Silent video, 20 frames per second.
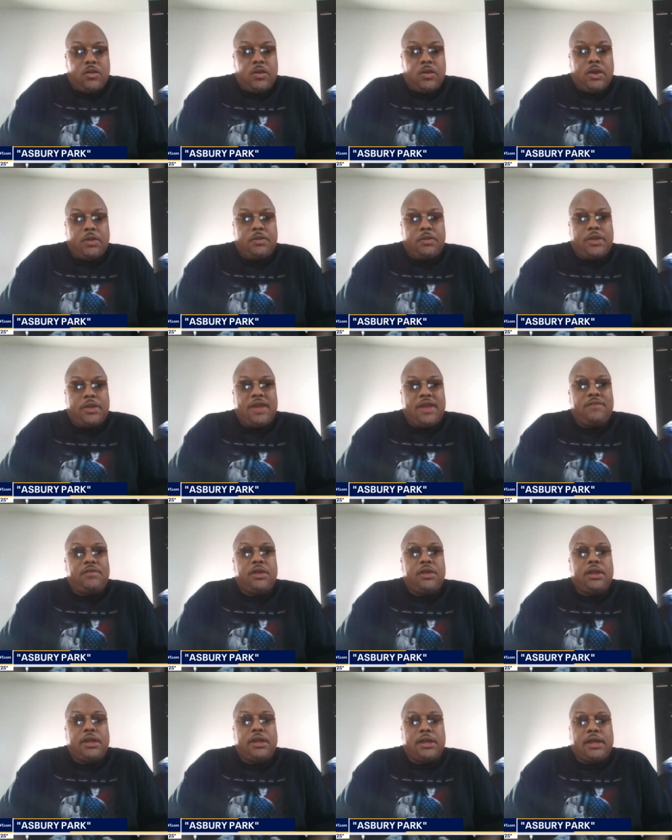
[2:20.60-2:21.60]
Well,
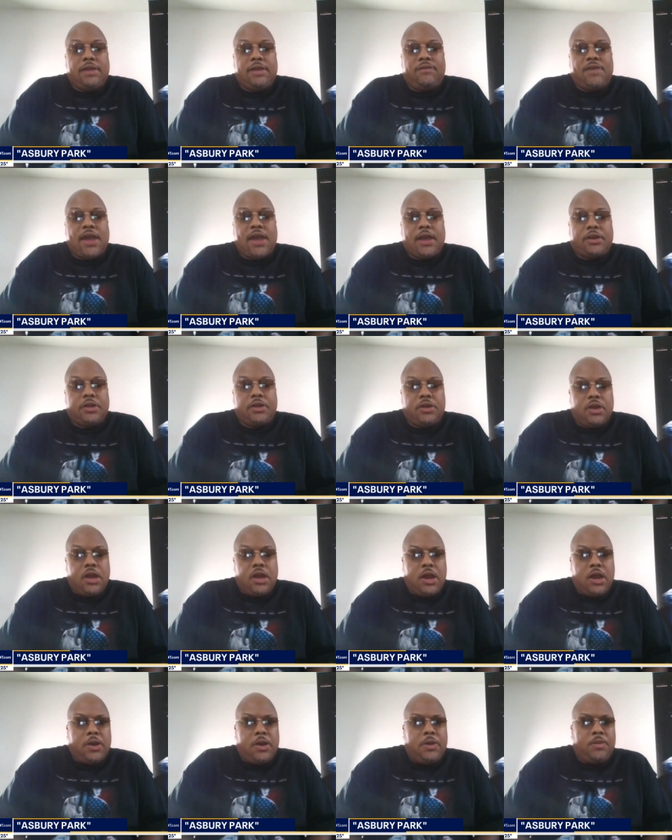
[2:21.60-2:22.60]
definitely a key factor.
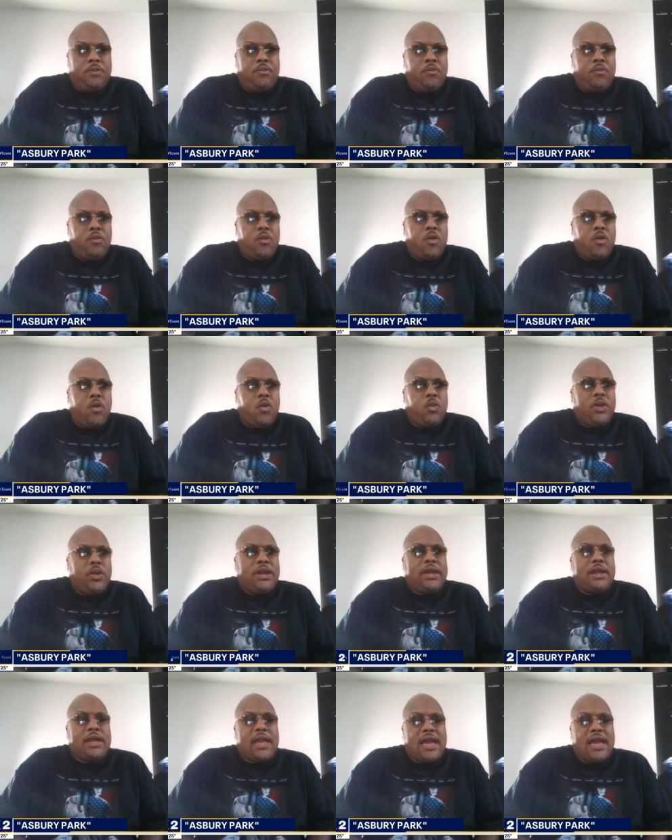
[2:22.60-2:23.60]
Um, we did
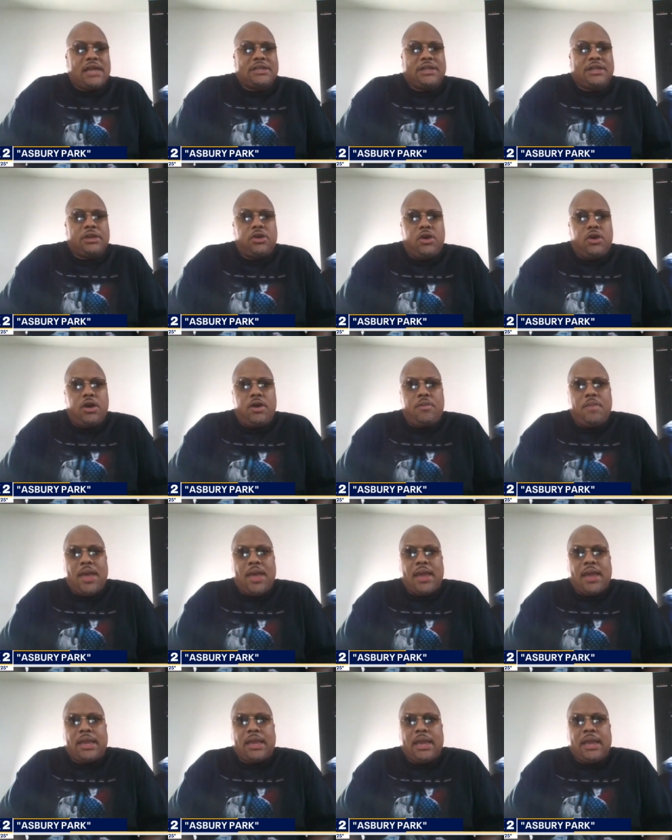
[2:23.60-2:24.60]
a casting call
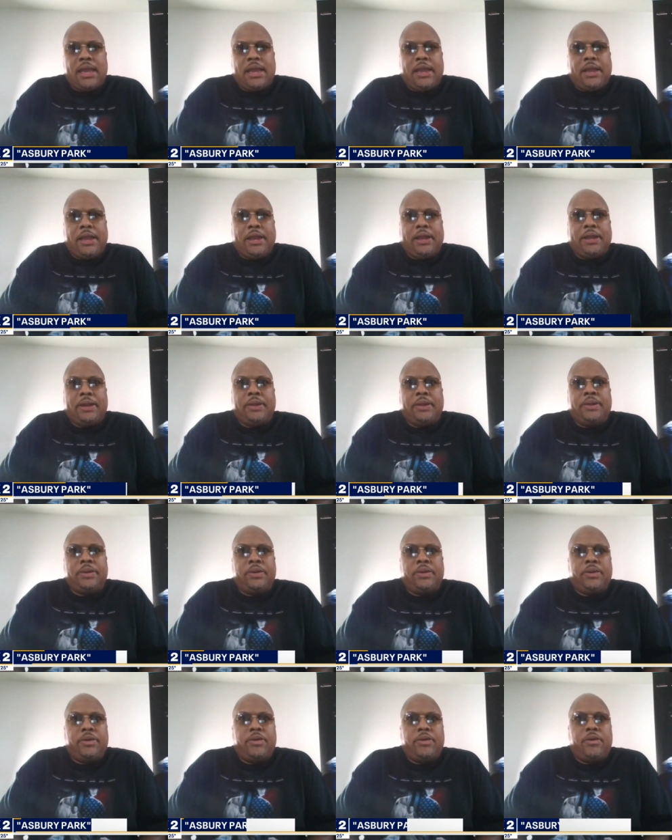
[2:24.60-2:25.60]
back in
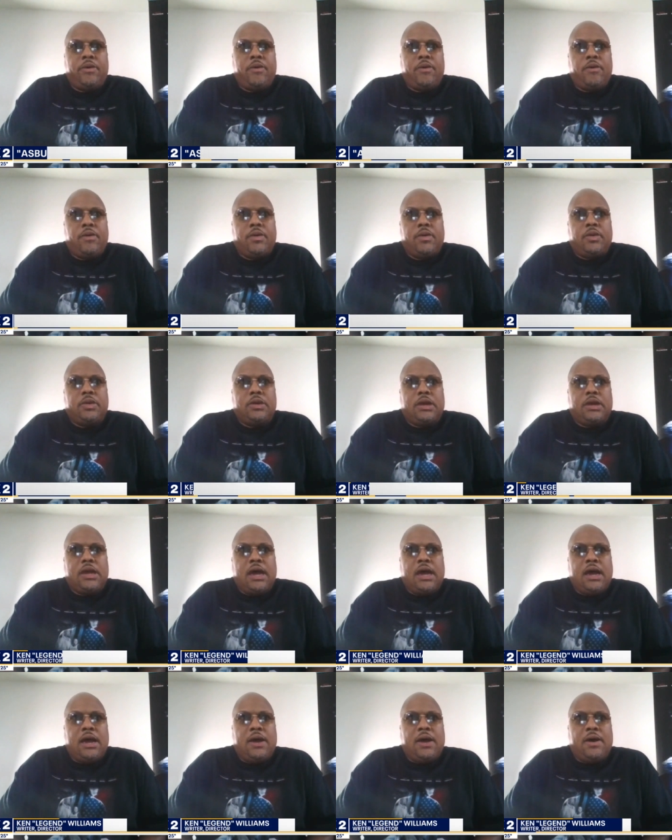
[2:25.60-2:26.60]

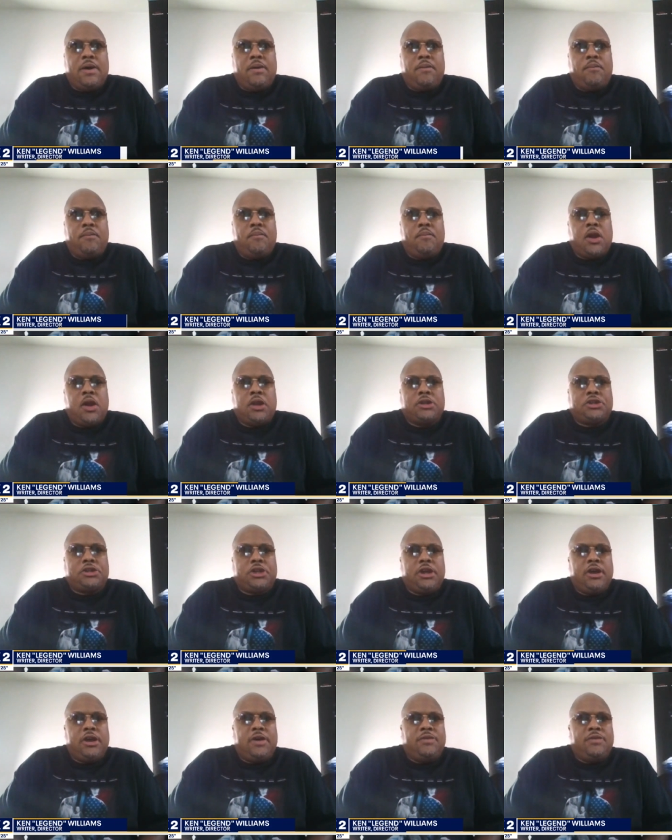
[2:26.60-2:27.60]
uh, March
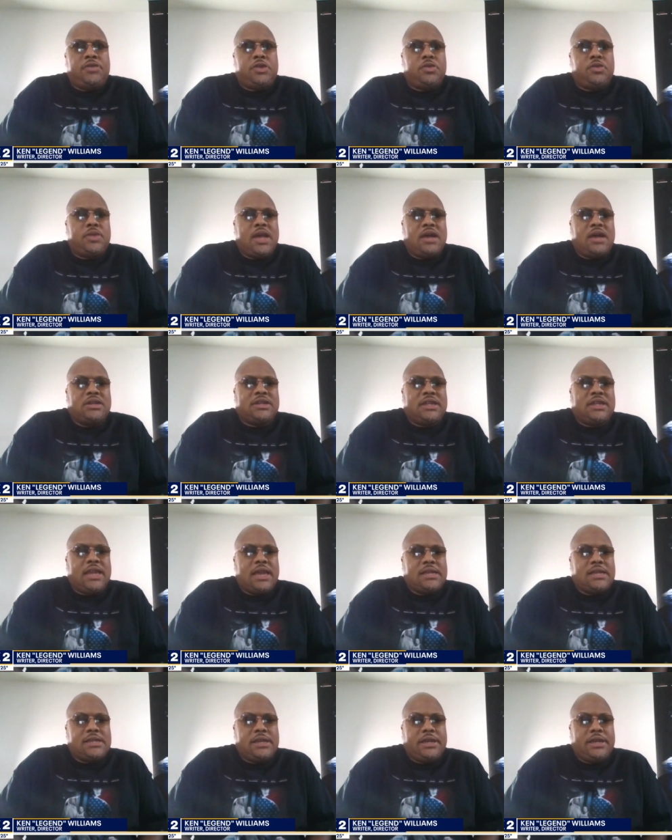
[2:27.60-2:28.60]
of
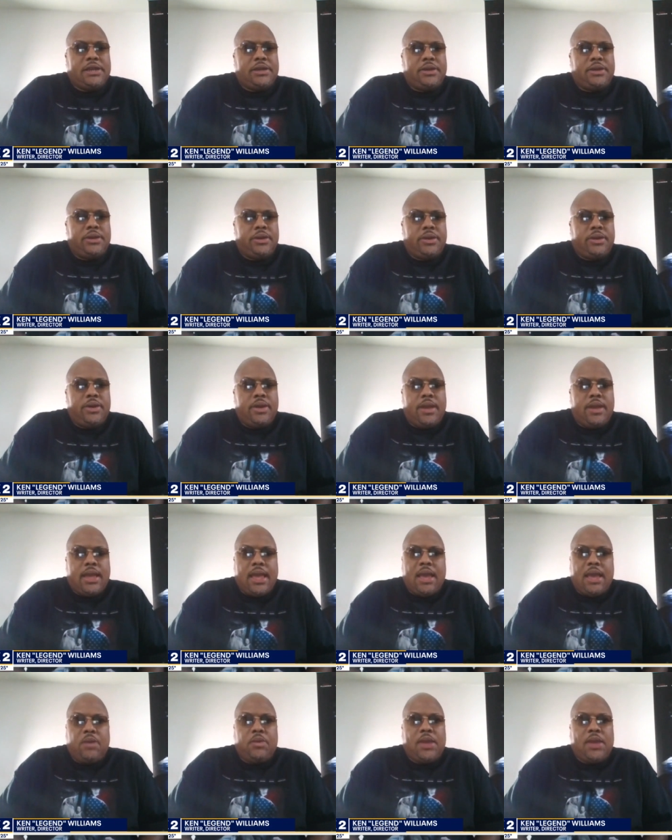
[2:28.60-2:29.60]
2019,
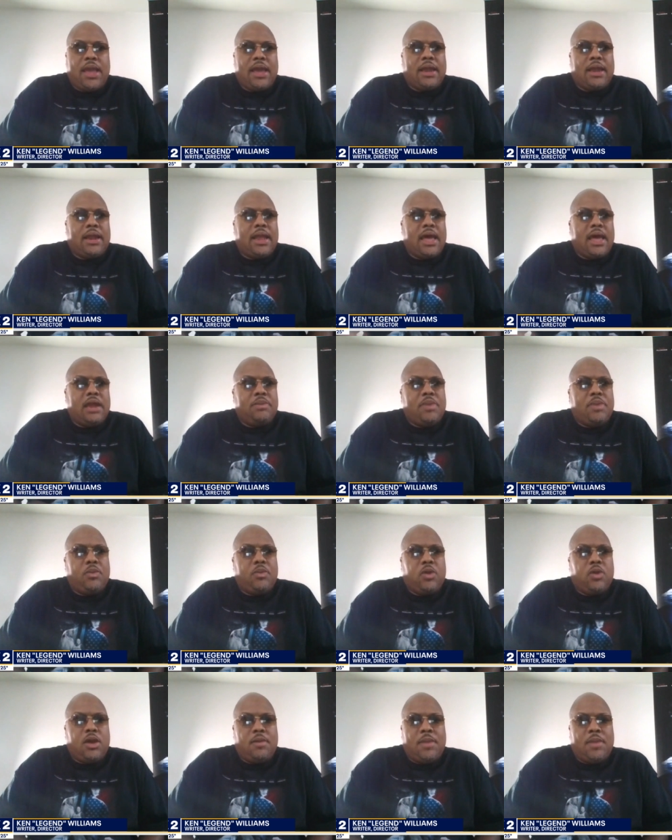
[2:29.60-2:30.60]
and we had a lot of
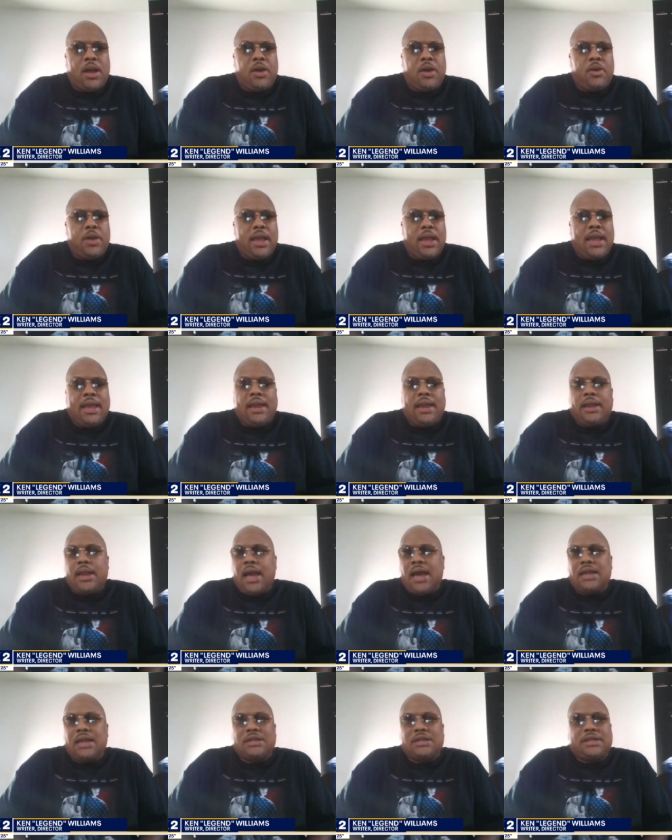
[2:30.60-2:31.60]
people come out. And
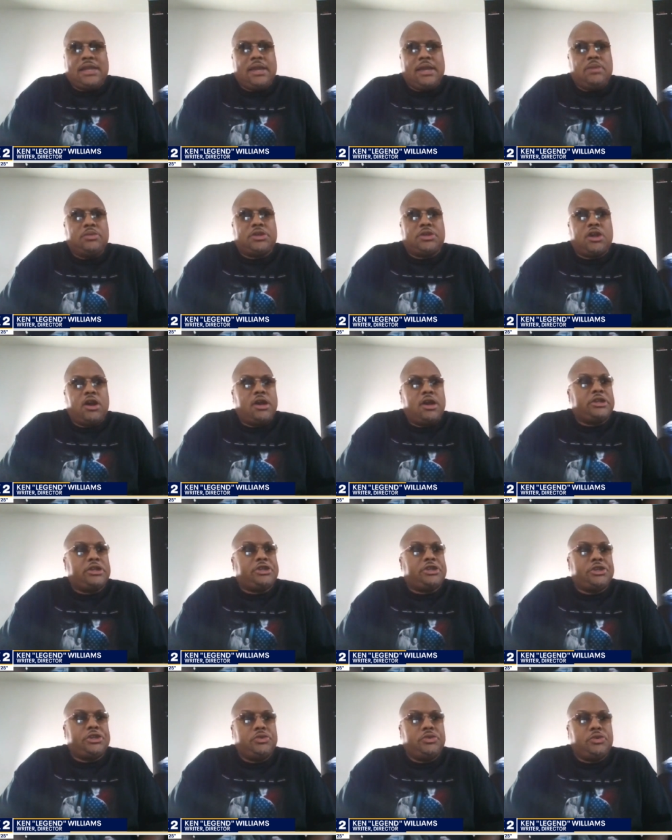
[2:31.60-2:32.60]
honestly, it was hard to
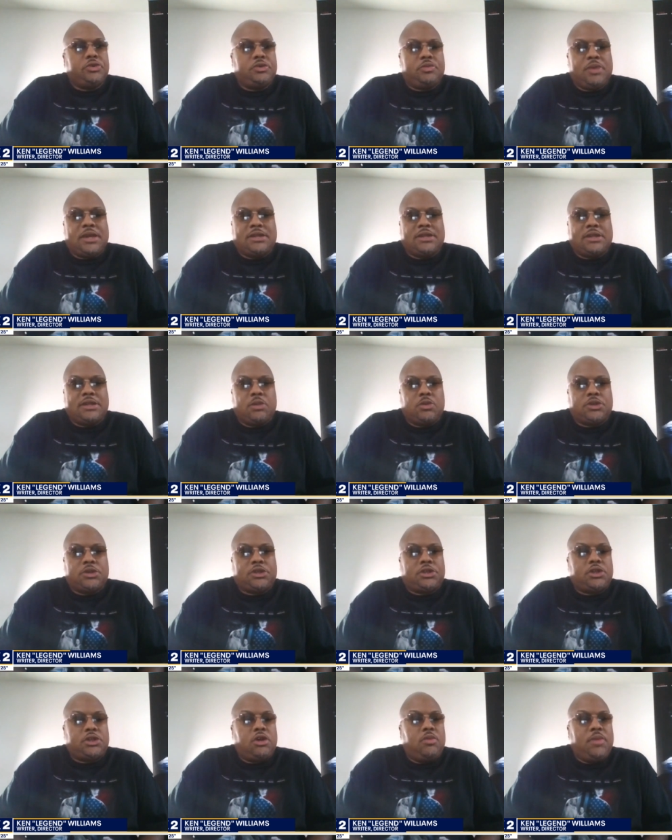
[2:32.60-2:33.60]
choose because there were
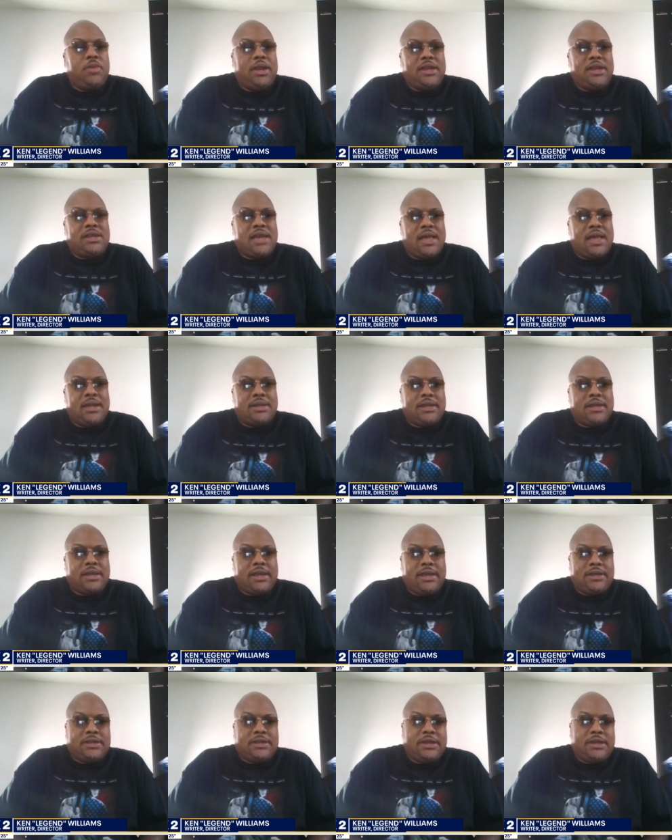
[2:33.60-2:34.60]
so many talented
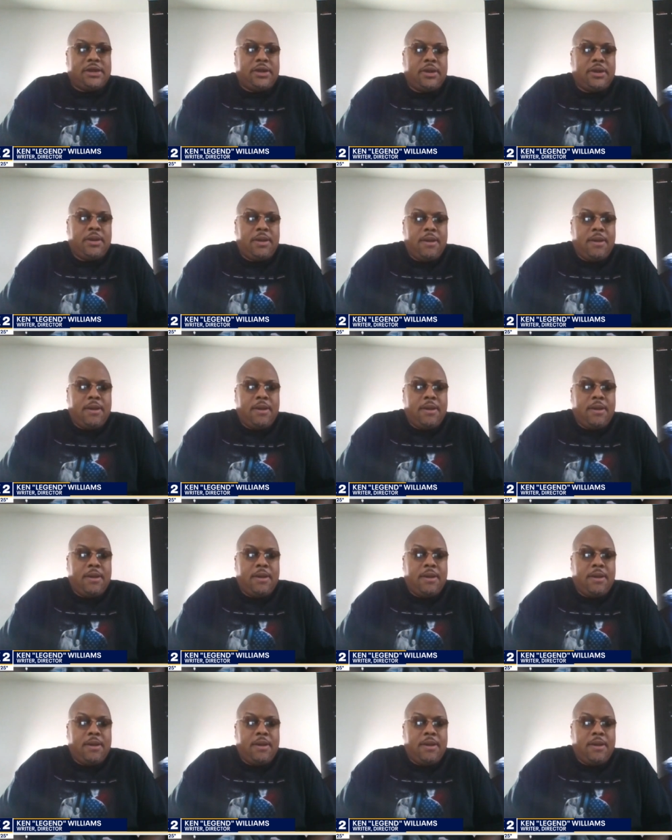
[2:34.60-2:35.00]
kids here.